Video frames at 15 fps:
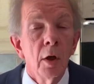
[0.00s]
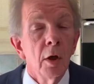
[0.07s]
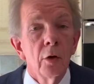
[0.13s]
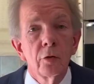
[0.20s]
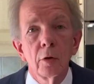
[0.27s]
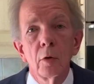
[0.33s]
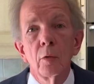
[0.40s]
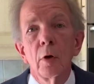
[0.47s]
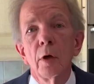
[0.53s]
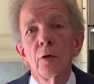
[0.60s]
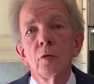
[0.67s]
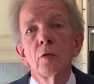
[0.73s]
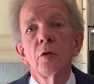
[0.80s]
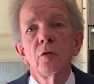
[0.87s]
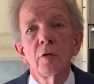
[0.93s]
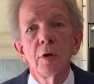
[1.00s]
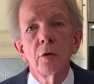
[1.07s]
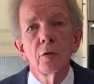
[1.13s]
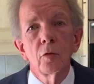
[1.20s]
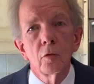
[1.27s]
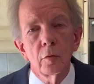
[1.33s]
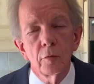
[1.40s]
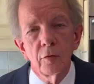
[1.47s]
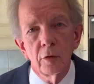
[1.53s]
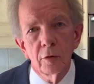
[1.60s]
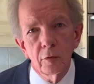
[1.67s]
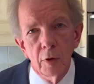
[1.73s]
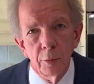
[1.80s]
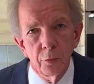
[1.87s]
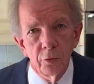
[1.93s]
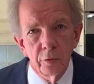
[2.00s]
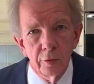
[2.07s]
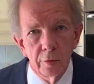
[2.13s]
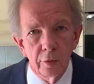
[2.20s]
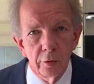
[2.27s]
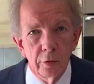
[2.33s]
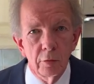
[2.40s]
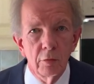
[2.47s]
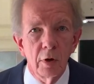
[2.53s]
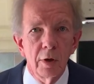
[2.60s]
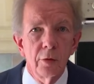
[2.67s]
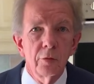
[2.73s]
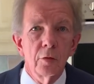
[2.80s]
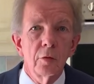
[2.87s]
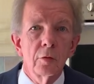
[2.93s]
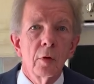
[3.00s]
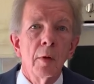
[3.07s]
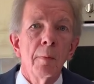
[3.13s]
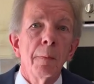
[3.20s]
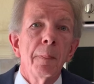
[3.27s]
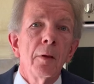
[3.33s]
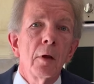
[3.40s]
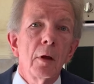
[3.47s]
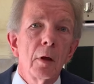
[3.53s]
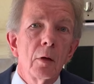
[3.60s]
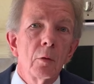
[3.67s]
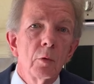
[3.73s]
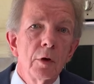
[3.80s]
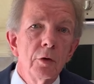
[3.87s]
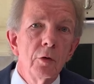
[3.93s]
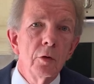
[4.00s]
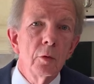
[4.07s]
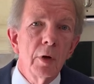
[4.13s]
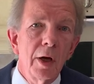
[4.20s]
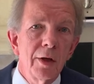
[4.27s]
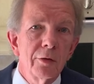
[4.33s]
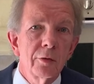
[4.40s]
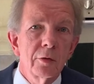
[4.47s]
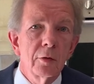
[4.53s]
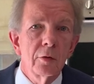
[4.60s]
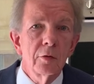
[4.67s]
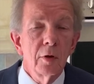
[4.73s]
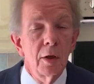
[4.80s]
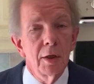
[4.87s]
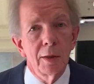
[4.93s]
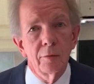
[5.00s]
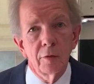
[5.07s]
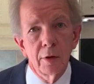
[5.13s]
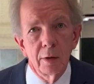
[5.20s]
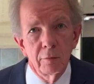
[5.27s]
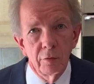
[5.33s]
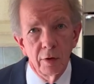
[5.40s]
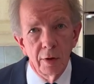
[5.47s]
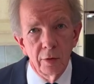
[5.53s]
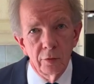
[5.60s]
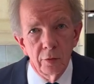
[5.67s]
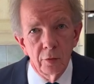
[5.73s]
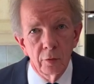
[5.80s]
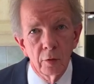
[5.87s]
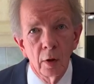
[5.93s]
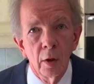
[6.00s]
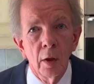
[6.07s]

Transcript: So you can see the sort of discrepancy that arises when you ask scientific advisors